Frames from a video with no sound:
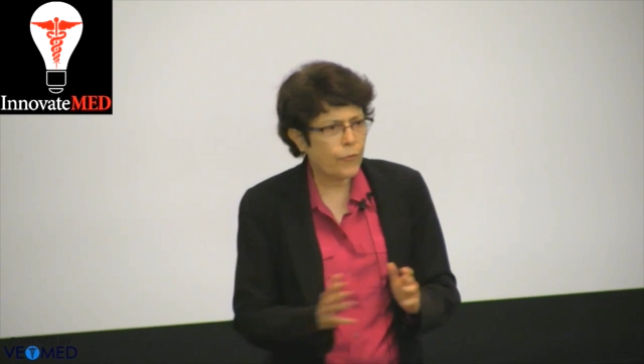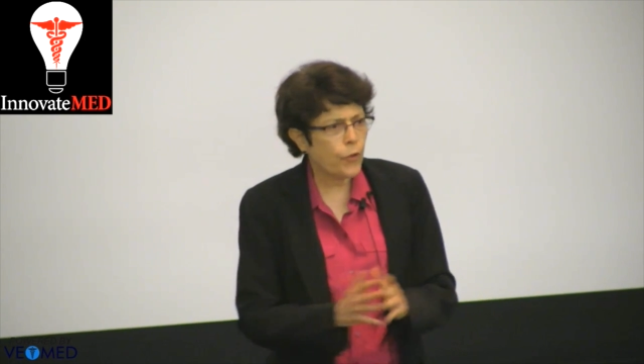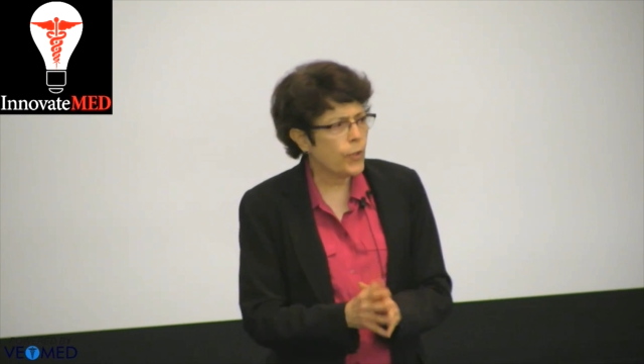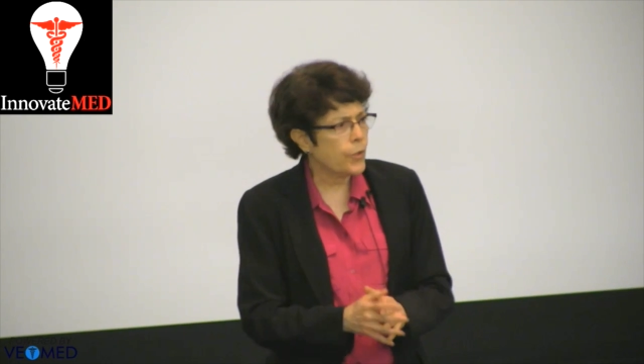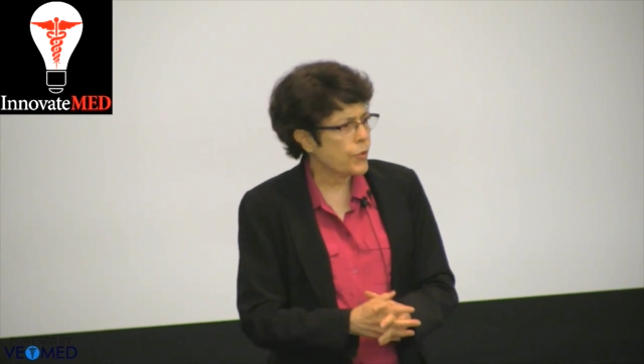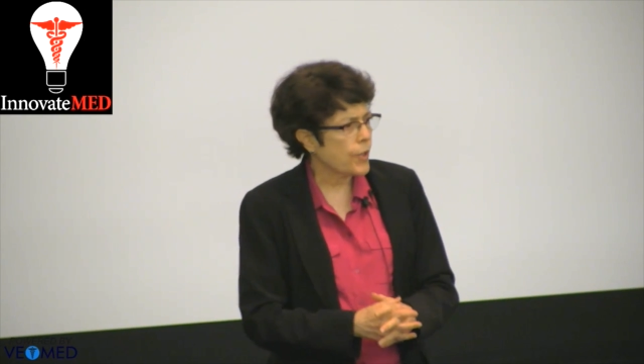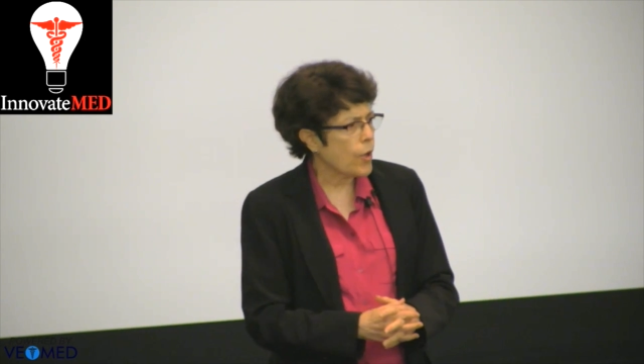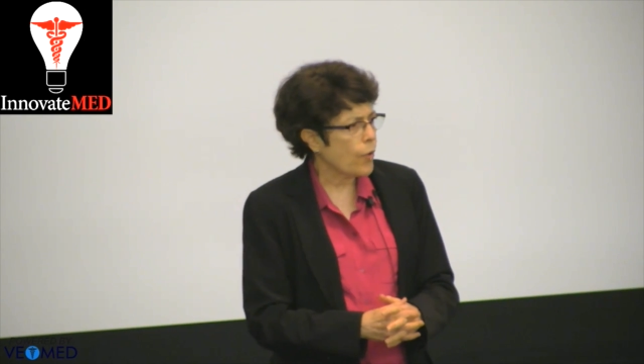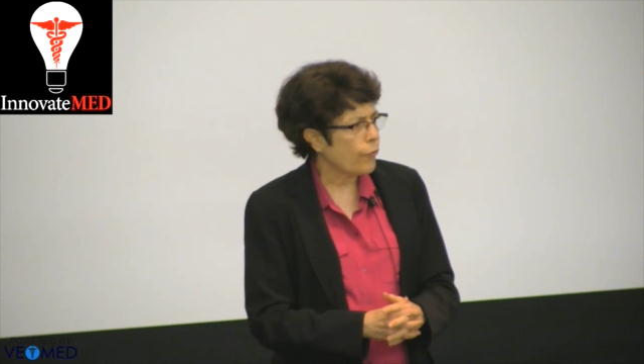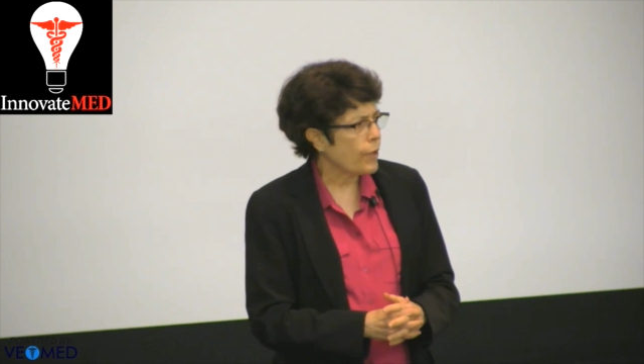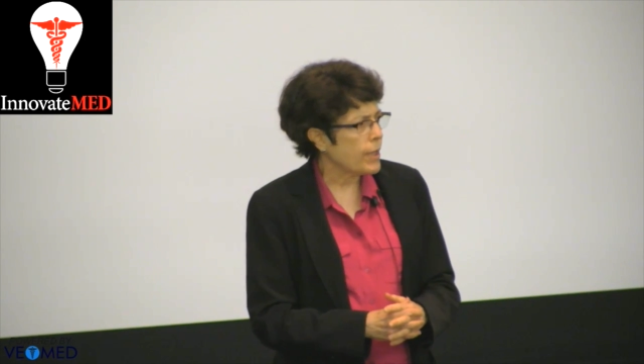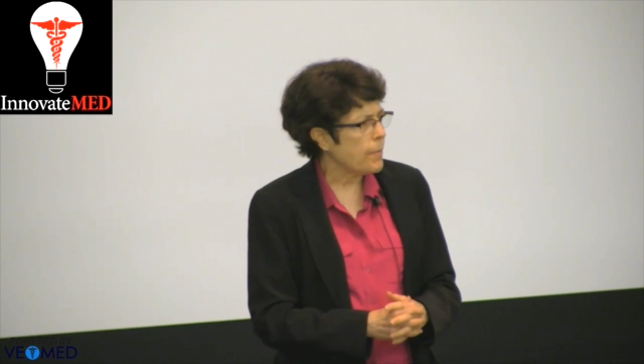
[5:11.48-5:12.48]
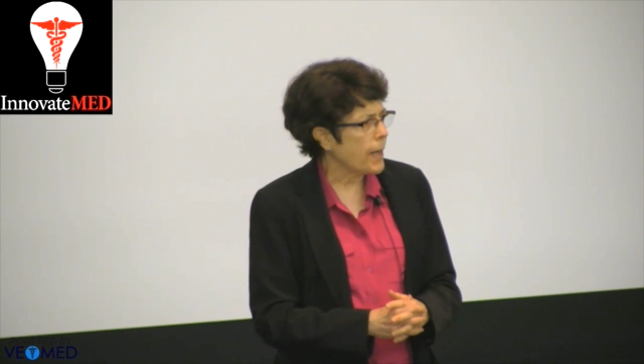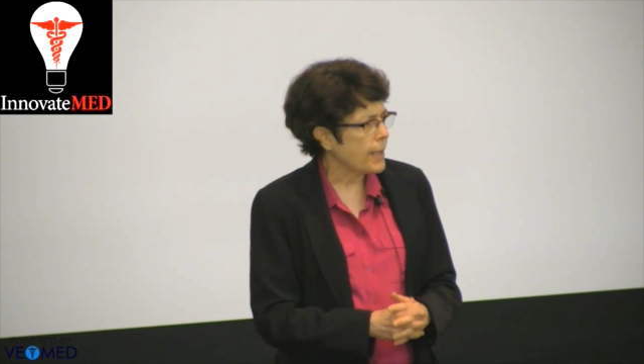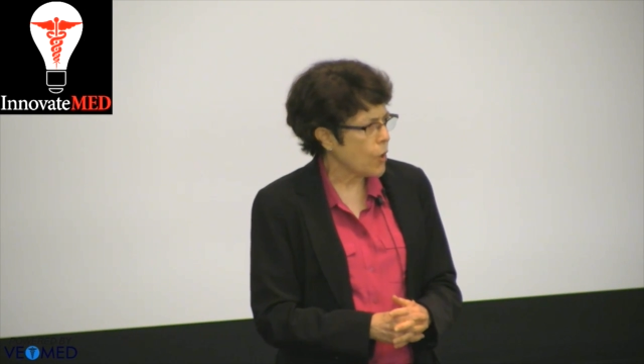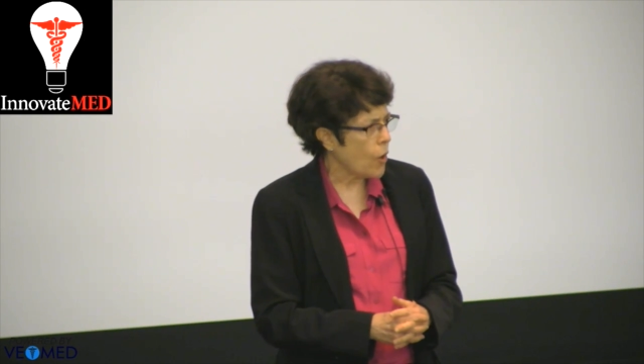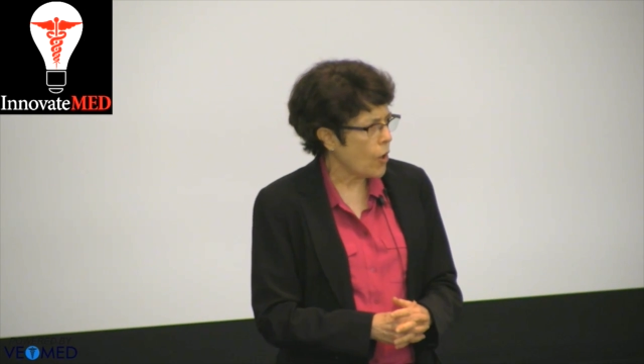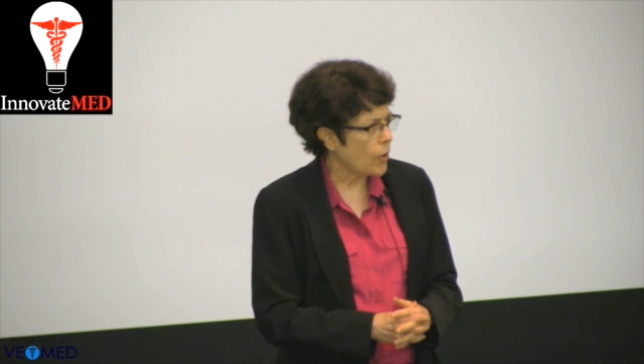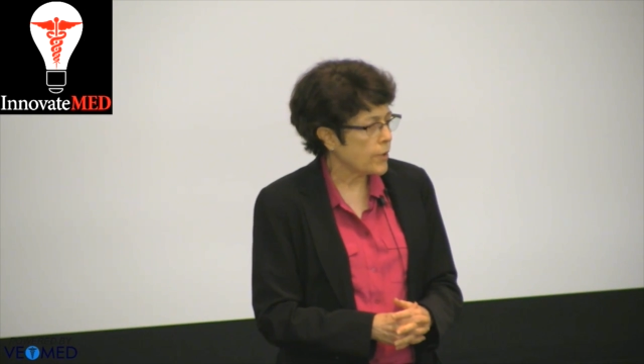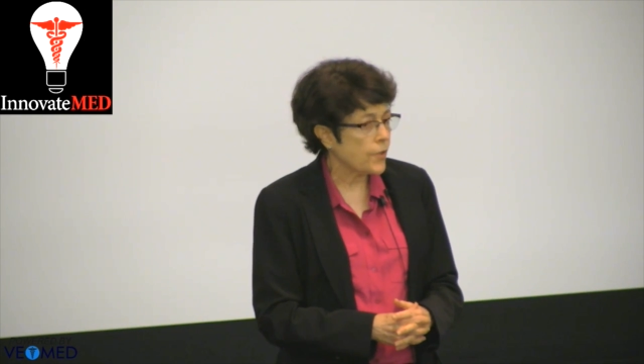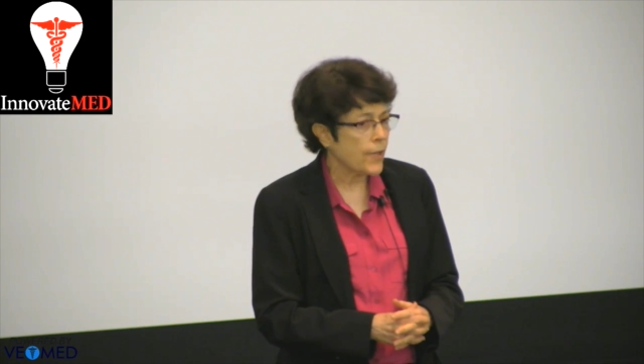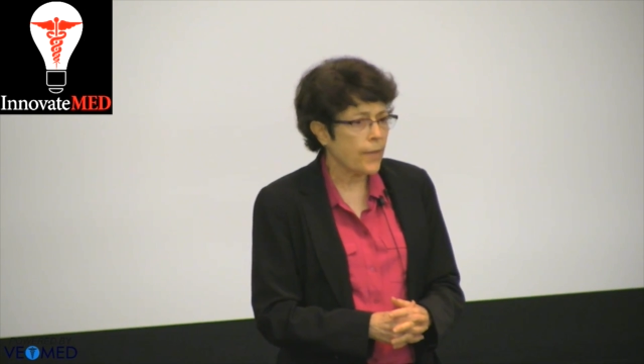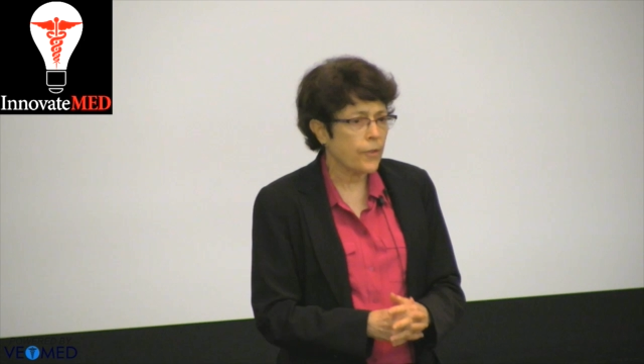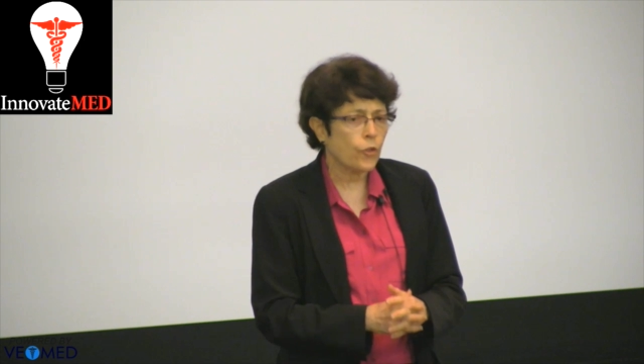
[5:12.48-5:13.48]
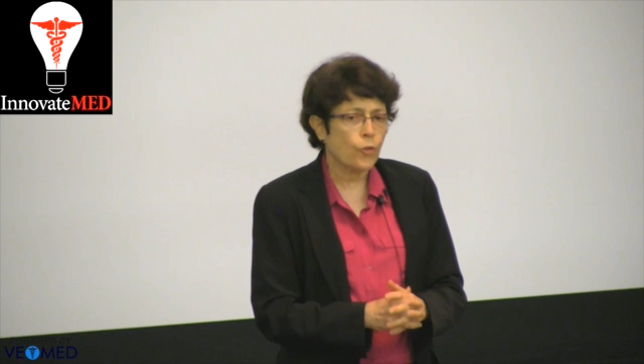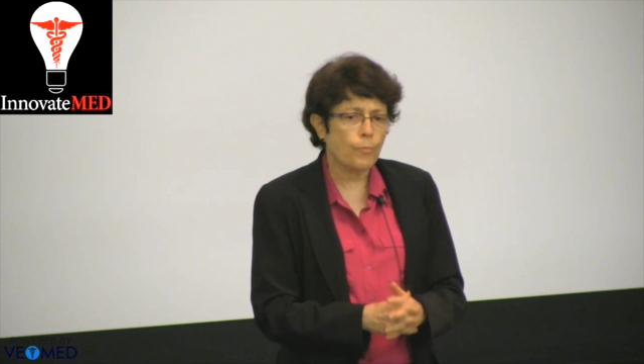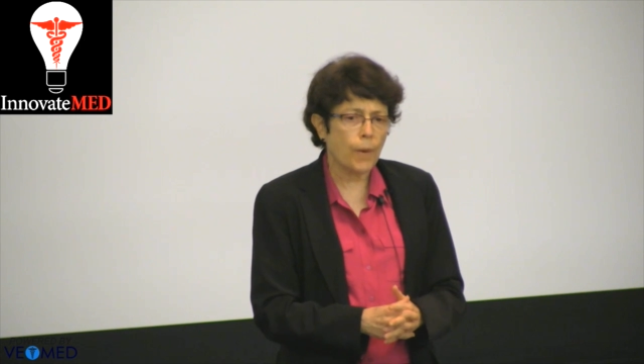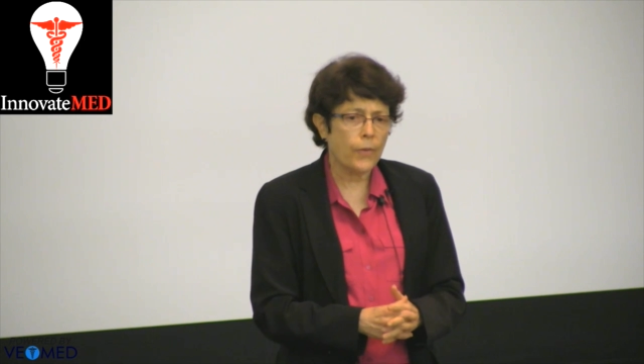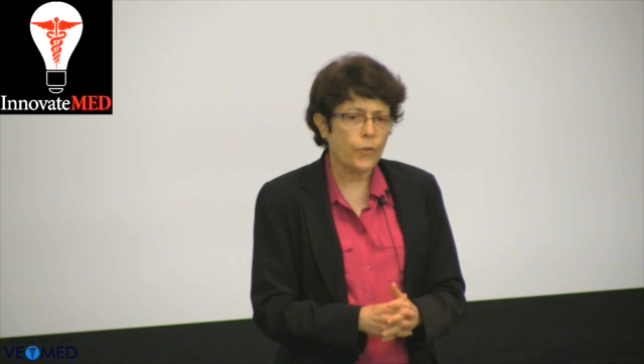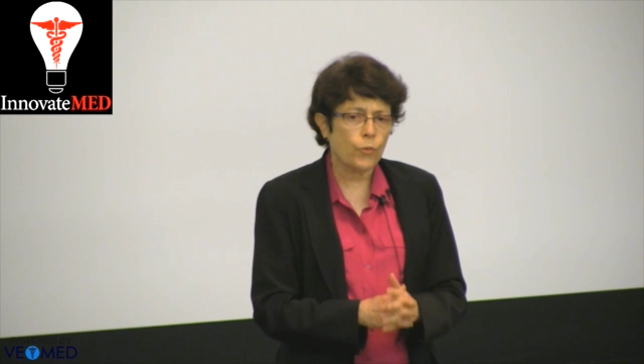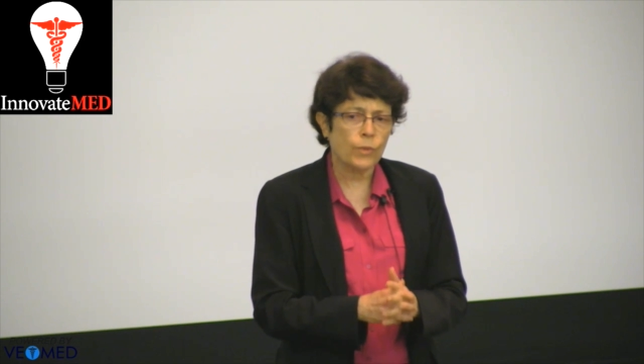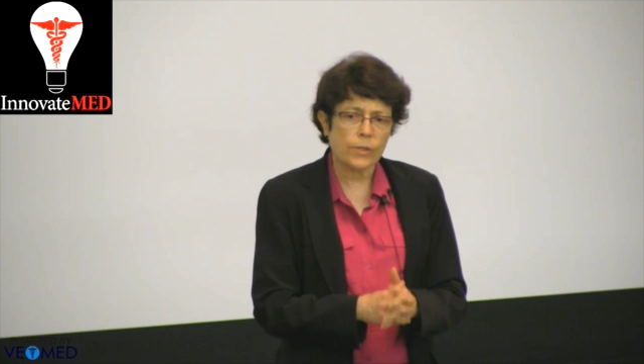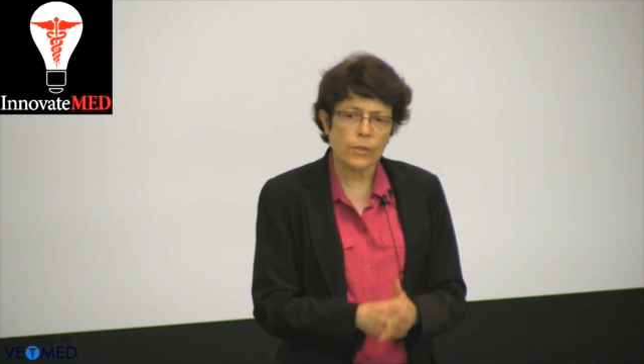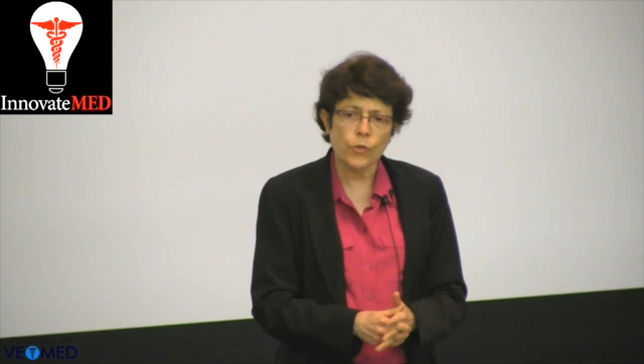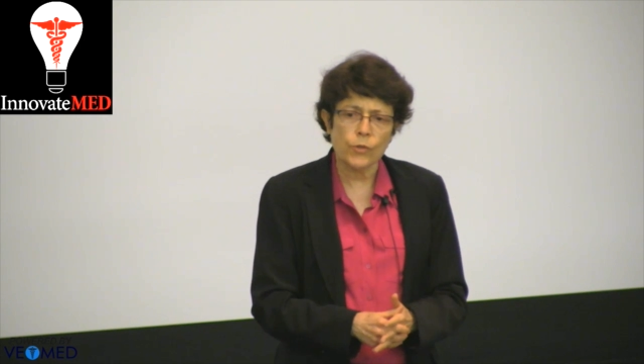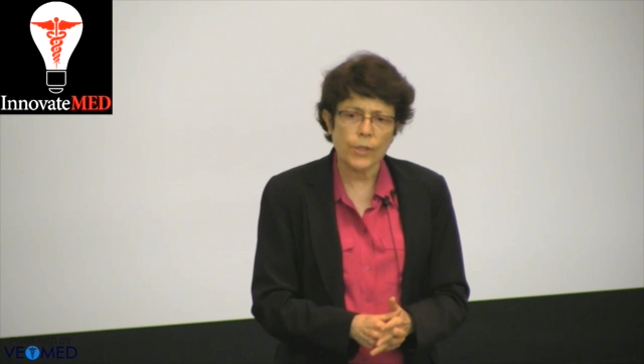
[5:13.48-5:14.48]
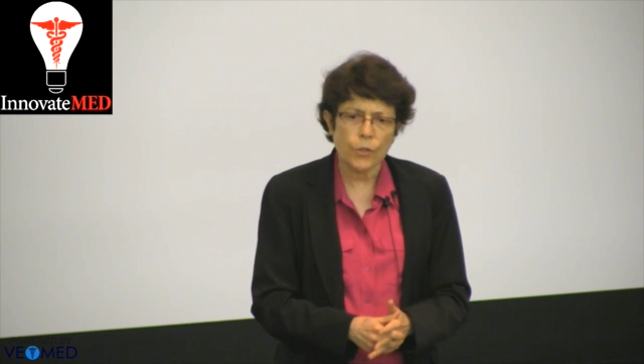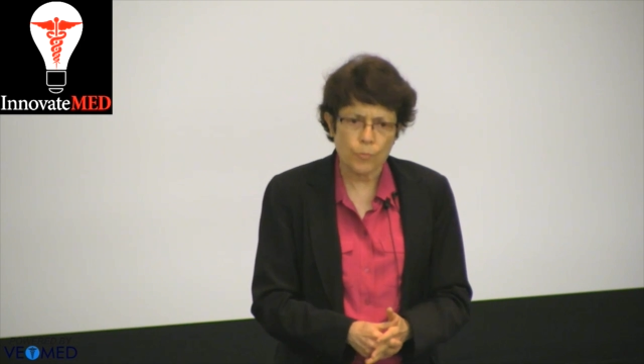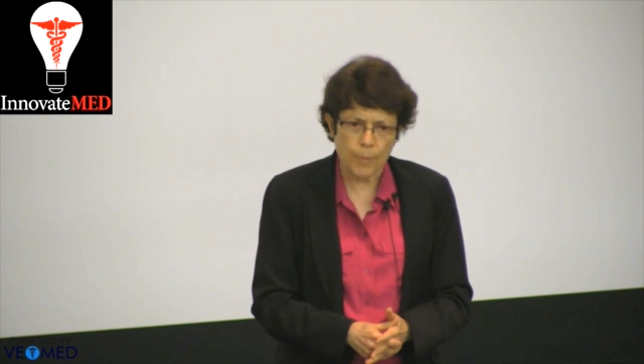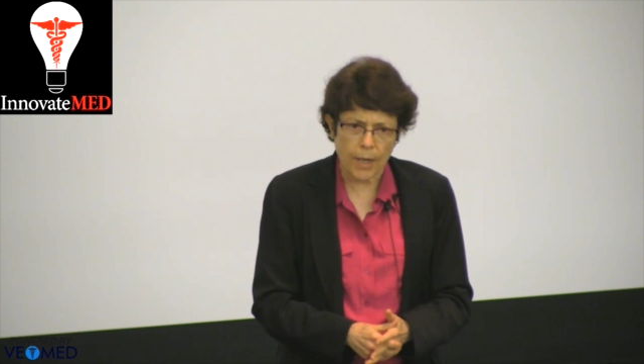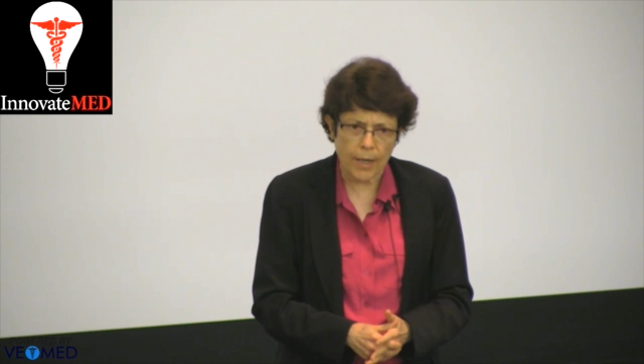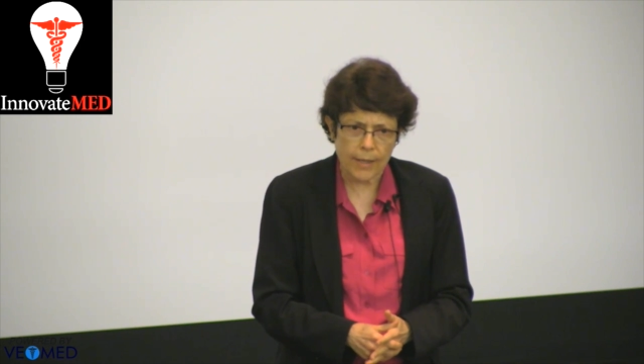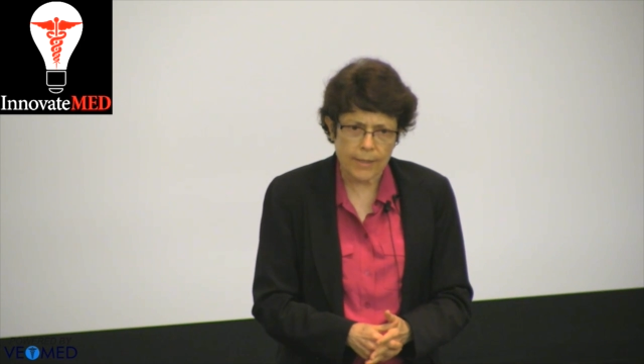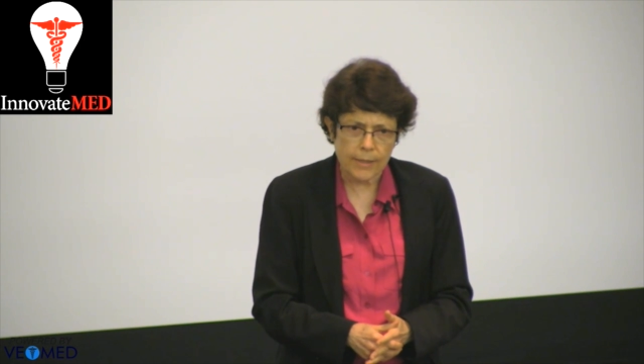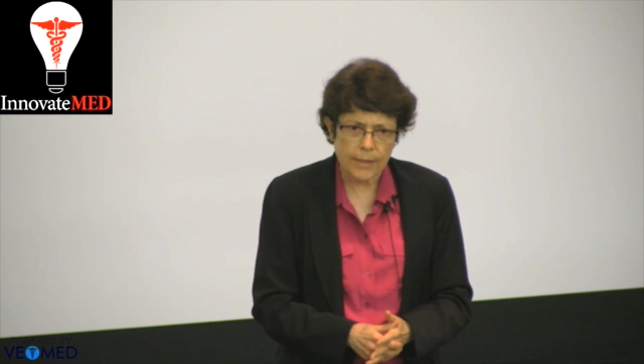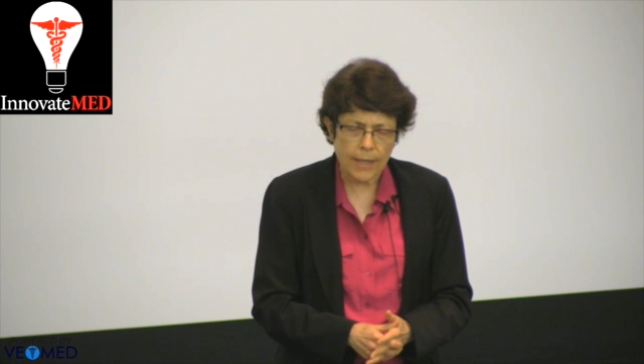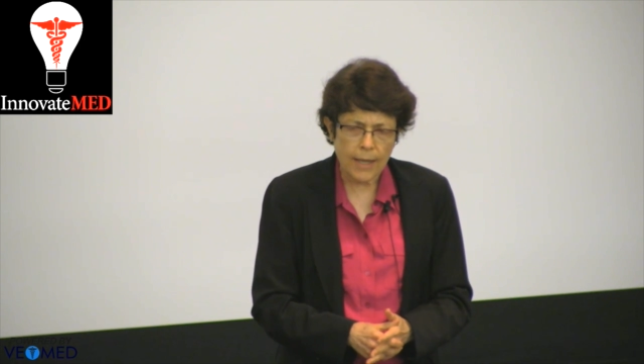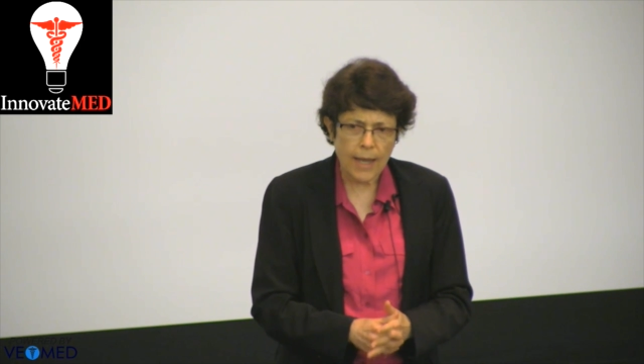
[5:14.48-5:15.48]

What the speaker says: few years ago, a friend of mine called to say that her mother was losing her mind